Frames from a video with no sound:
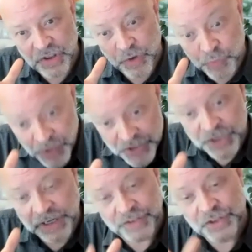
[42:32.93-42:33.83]

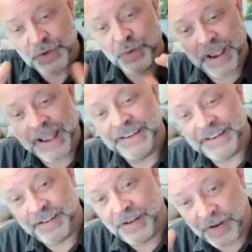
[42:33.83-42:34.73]
originally, the story ended